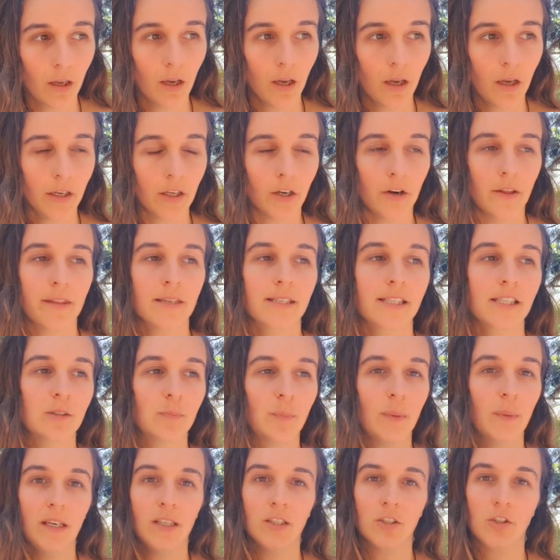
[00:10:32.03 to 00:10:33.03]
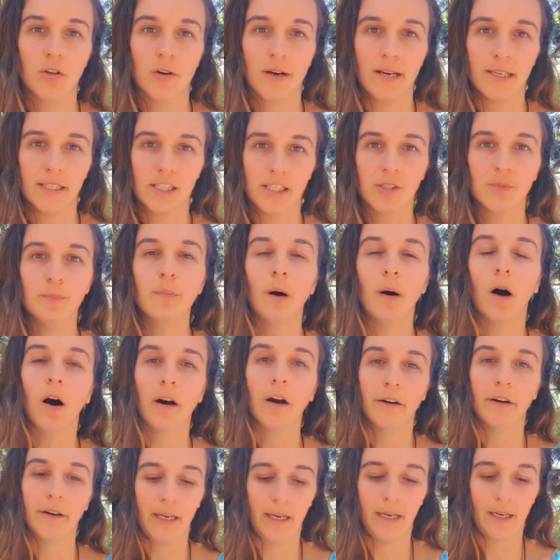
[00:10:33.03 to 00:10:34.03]
you know, this has been a
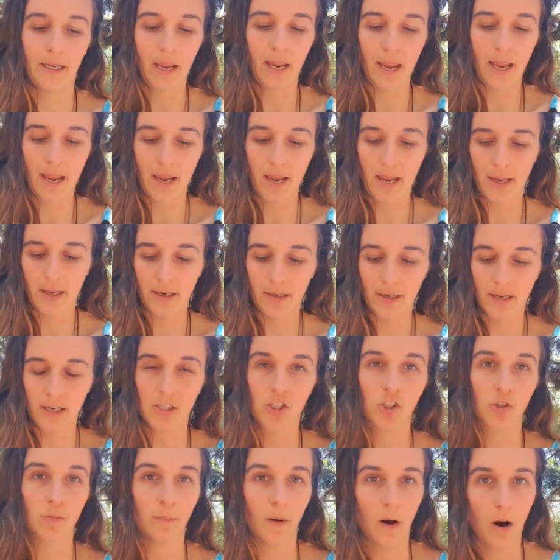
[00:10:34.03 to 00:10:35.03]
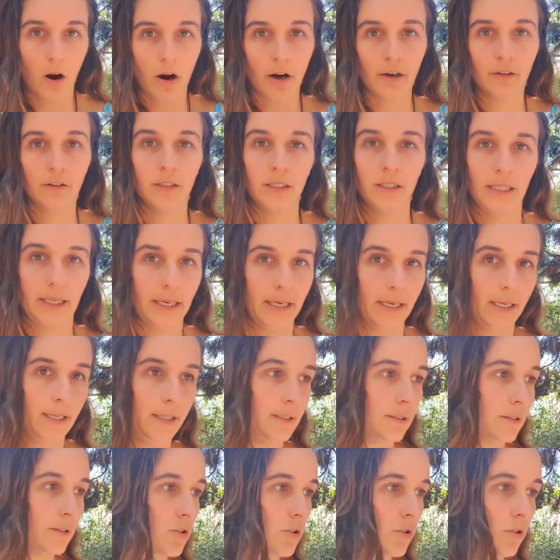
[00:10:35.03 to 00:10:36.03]
transpiring and a
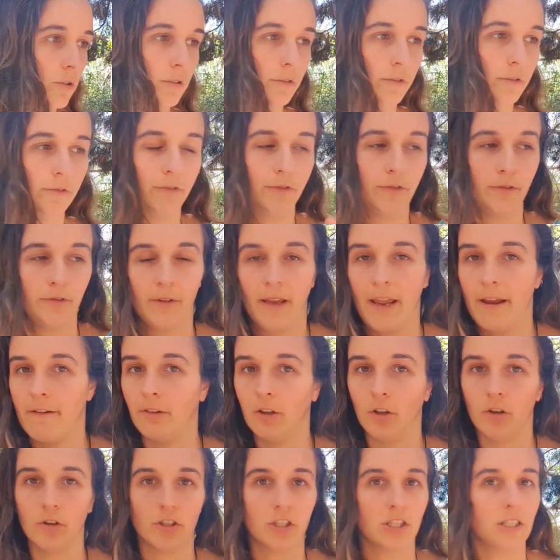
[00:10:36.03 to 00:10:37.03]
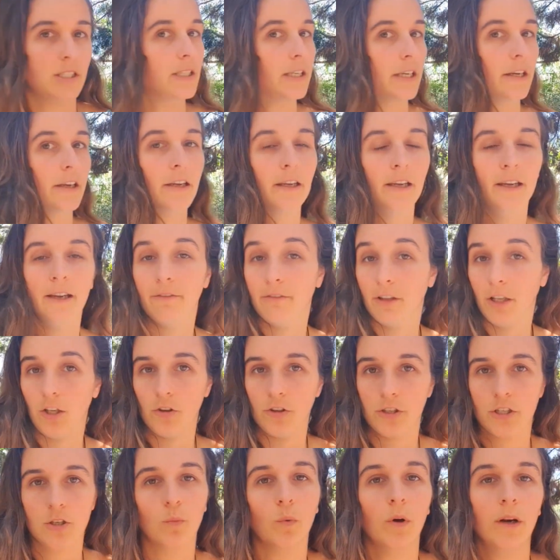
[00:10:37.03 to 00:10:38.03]
spiraling sort of evolution, de
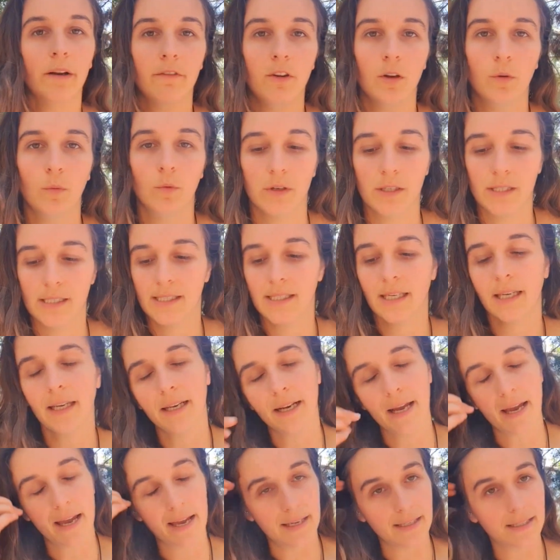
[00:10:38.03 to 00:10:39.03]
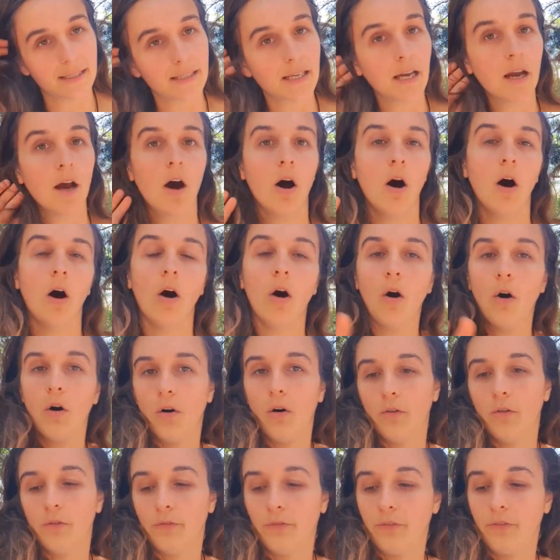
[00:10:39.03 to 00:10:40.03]
evolution, whatever you want to see it as,
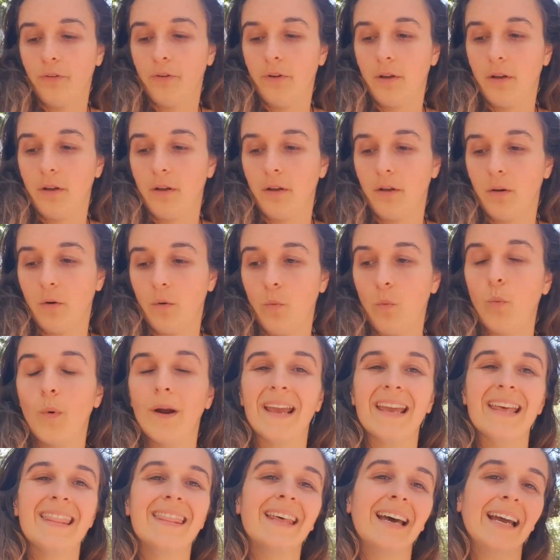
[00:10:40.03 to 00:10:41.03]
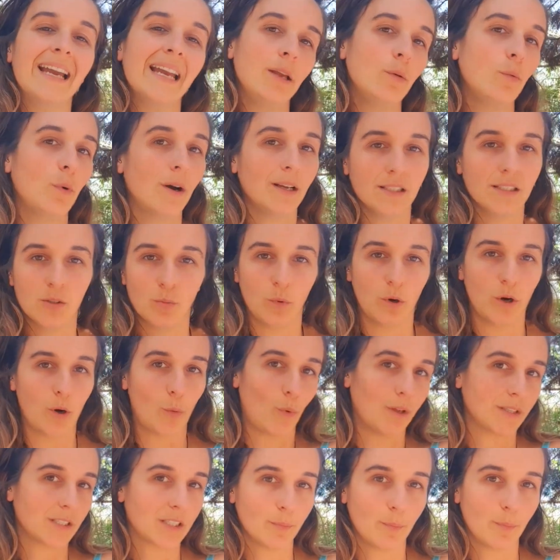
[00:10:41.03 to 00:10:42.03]
of where they once were
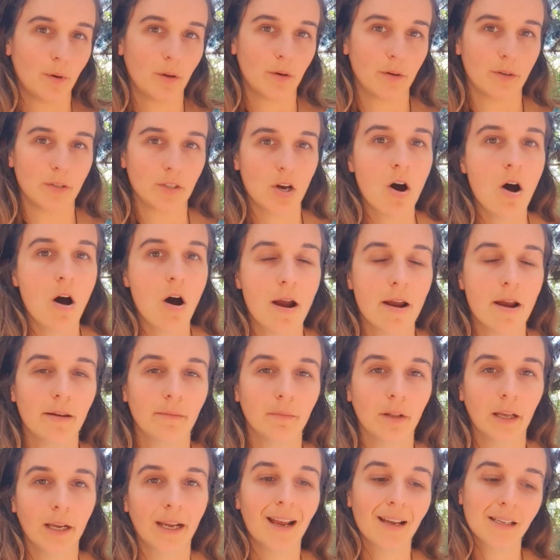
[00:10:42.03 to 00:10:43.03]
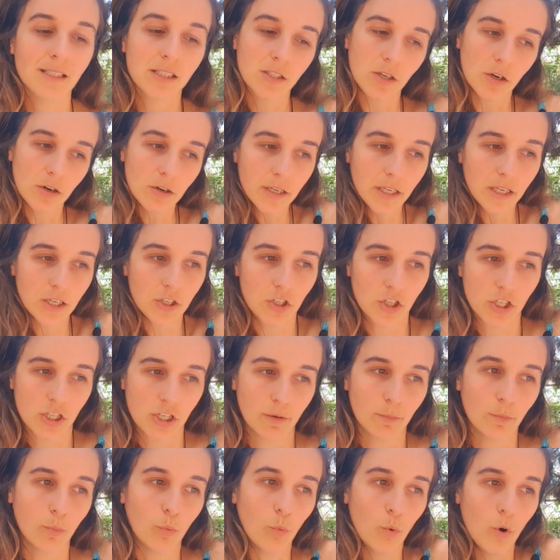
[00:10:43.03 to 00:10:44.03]
once upon a time. Like
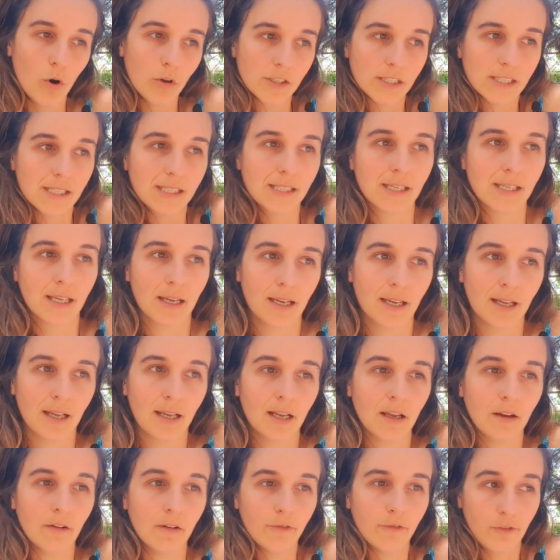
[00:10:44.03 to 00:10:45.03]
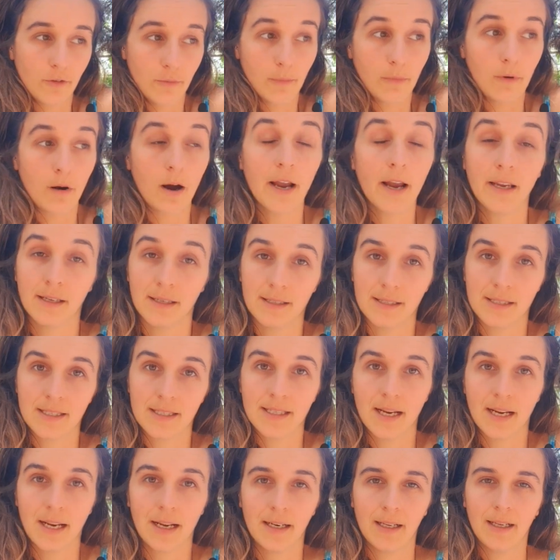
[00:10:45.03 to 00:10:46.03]
custodianship was, from my
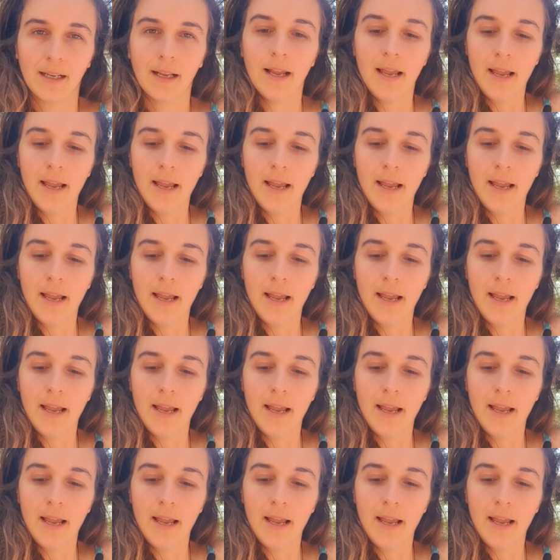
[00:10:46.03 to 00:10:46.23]
understanding,